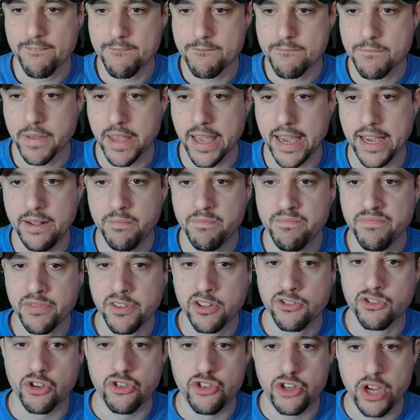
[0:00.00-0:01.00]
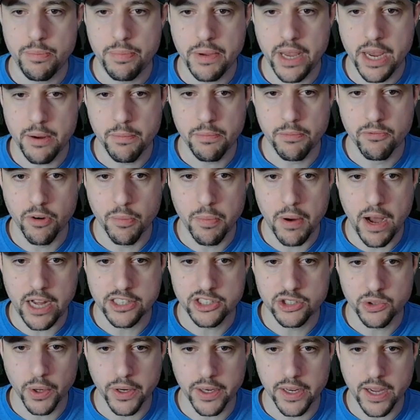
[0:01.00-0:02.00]
Okay, so JPA
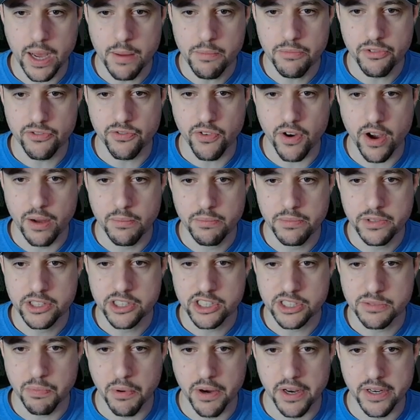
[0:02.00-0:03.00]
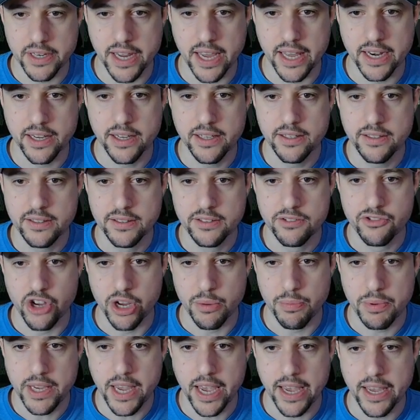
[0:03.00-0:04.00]
repository comes from Spring Data
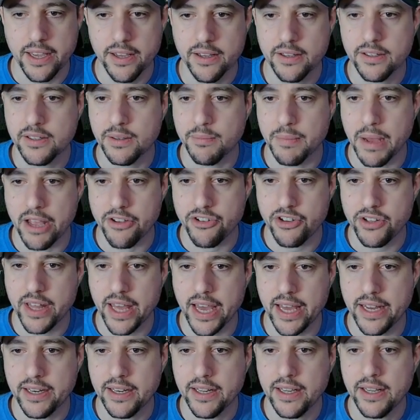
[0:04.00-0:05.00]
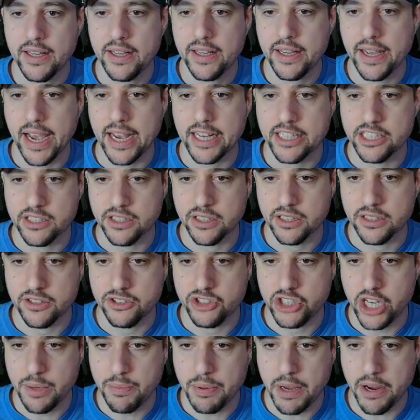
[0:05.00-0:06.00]
JPA, imagine that, and
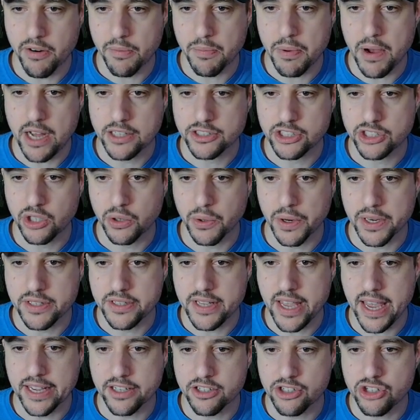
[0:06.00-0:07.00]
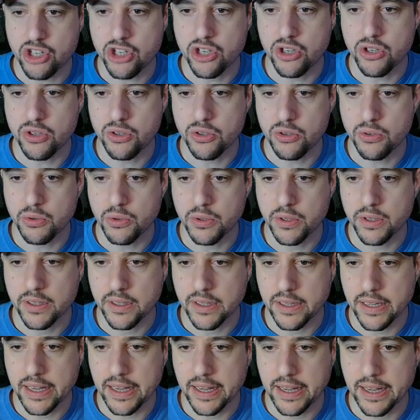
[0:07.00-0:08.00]
JPA repository takes two,
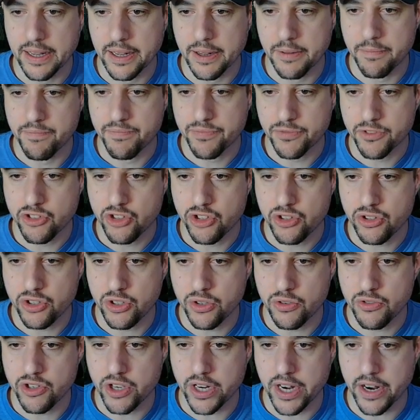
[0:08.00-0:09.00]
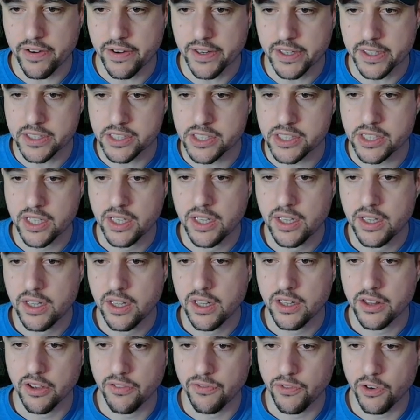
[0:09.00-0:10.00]
uh, two generics.
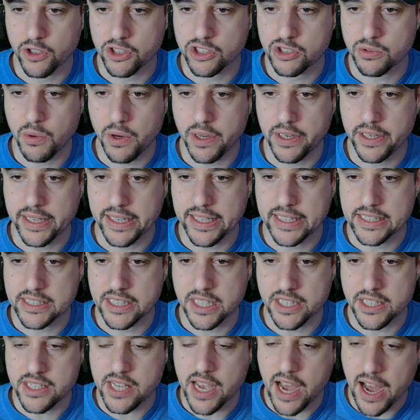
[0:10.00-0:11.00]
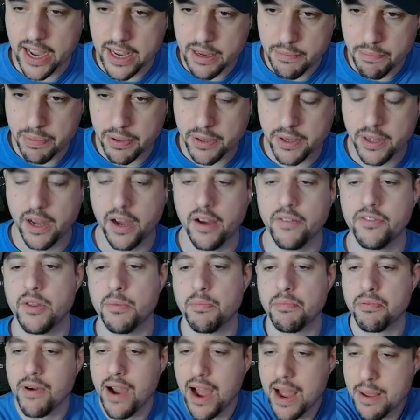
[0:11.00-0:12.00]
The first one is the type of the
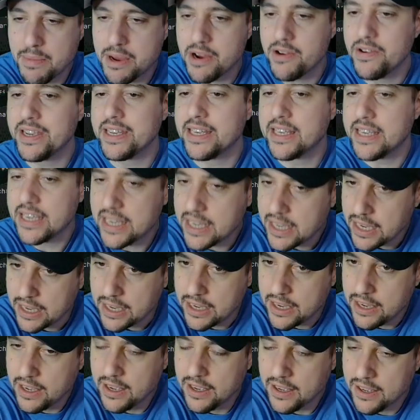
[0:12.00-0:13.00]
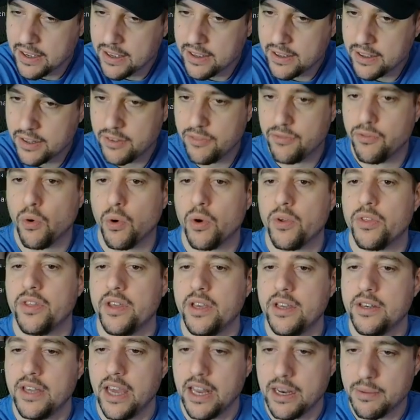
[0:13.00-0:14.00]
primary key for the
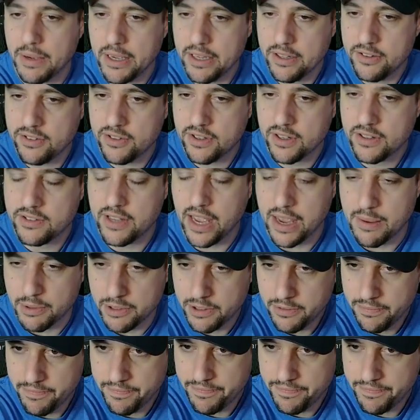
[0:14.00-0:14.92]
database table,